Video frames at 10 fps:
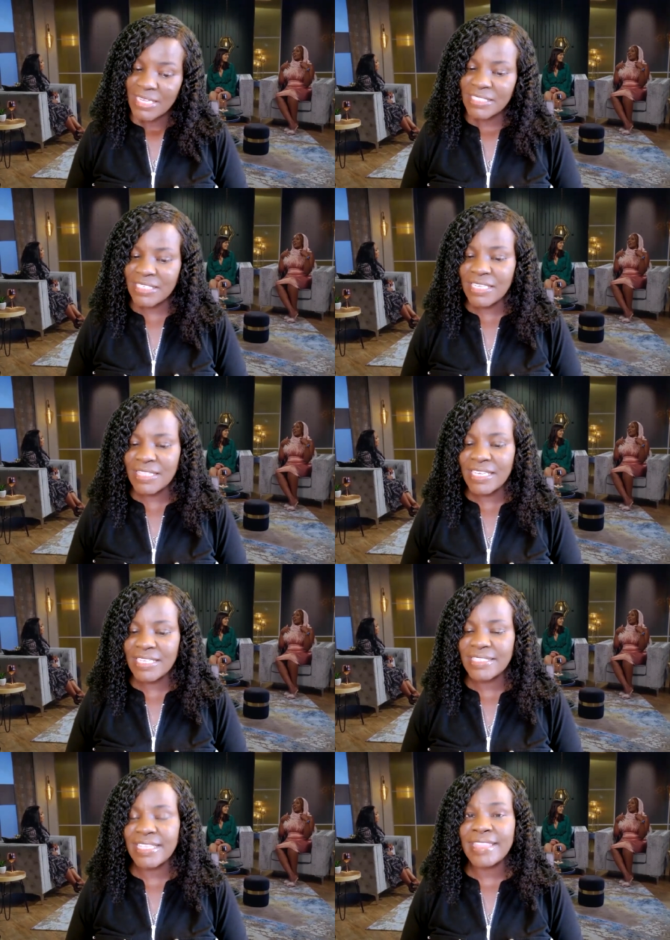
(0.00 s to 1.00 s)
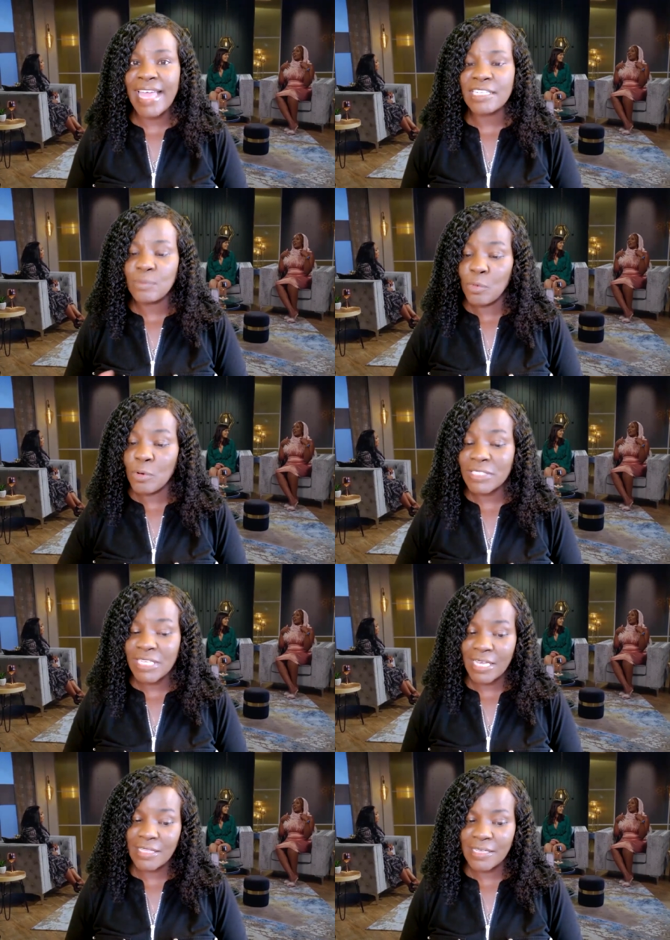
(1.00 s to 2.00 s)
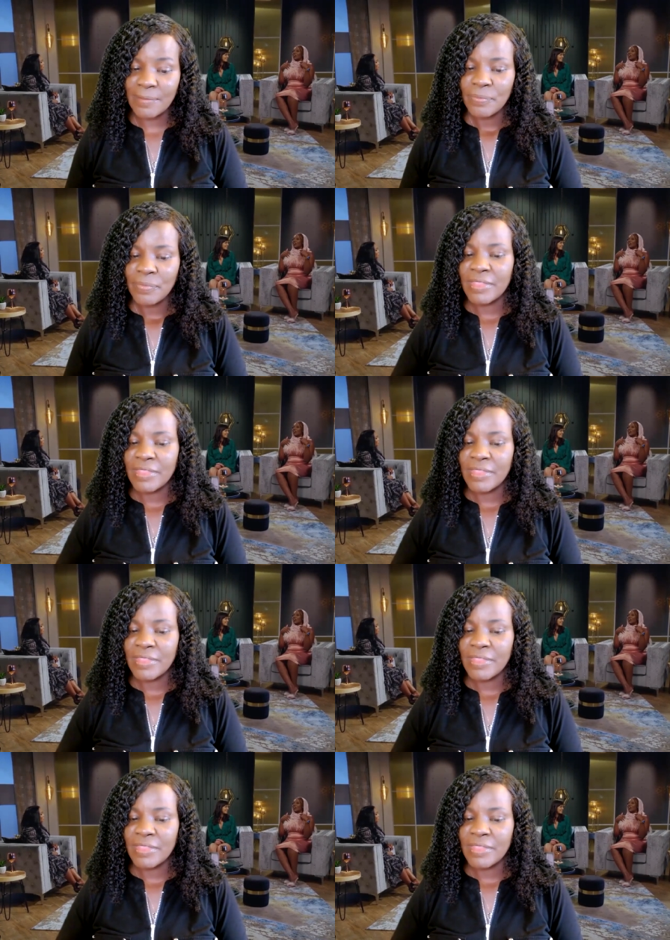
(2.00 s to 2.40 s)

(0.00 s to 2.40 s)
She thinks that that's more telling